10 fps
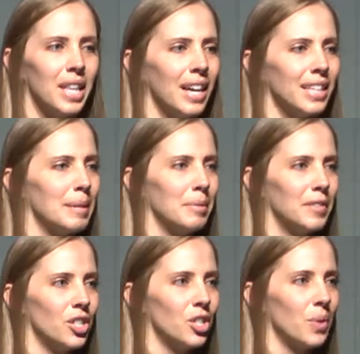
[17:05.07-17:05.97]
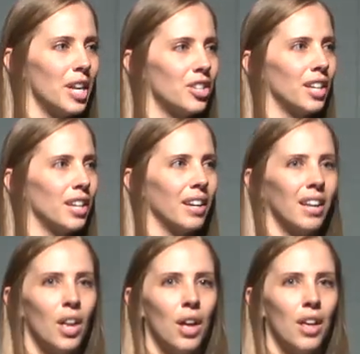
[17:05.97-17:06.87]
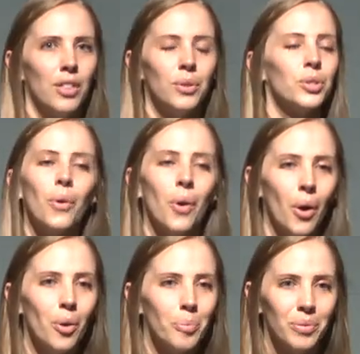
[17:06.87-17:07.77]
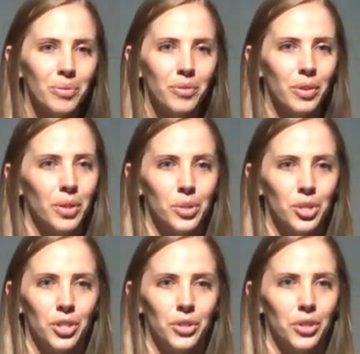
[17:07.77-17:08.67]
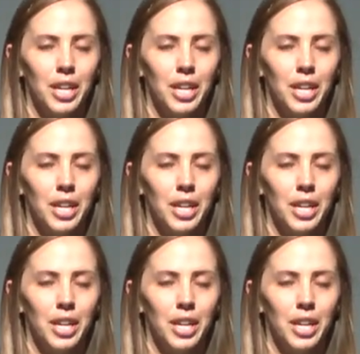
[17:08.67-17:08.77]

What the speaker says: in that type of situation, there was no hope for those children.